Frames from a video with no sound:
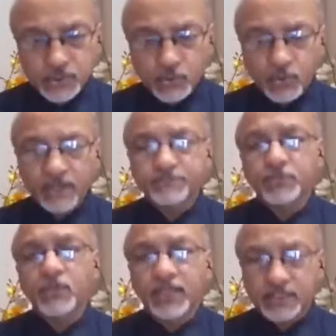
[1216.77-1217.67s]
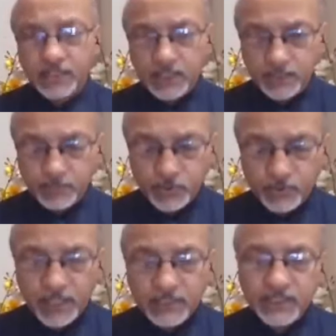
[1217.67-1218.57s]
you have all ethical
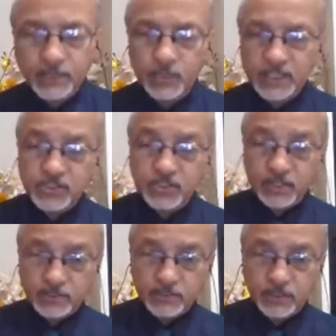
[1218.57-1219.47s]
approval, then you can start.